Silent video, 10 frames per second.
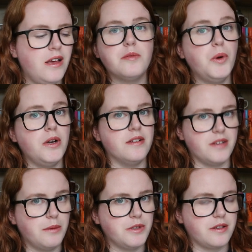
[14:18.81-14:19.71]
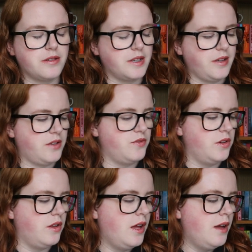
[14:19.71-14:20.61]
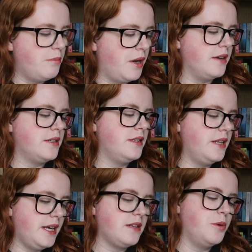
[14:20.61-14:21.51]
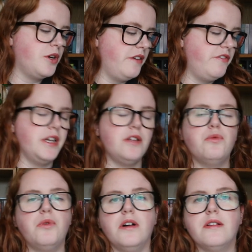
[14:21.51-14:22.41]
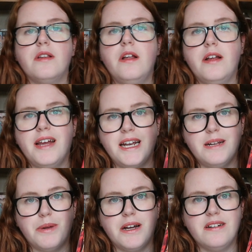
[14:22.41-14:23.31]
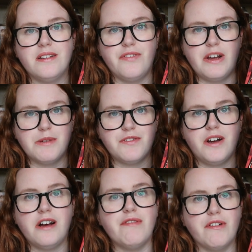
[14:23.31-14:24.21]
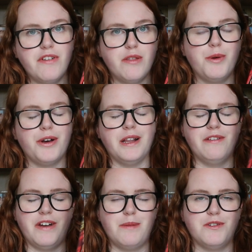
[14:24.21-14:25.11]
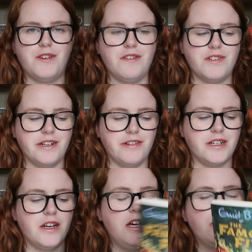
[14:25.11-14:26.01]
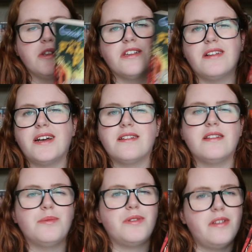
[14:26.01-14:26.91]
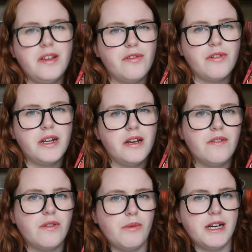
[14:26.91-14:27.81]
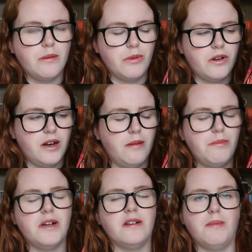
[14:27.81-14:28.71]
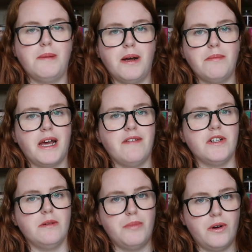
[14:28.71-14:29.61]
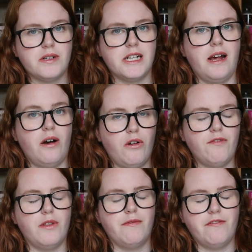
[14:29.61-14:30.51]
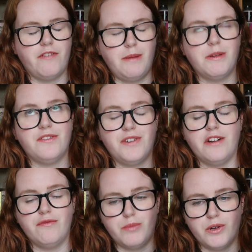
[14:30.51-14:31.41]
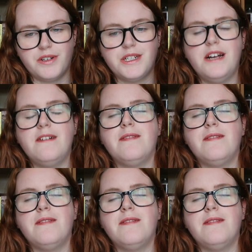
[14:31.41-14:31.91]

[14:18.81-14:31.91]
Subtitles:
Spoilers, I was unsuccessful, but the next book I finished was Enid Blyton's The Famous Five, the fifth book in the Famous Five series, which is like a subsidiary of the Wedding Book Club, because my mum gave us a box set of the Famous Five books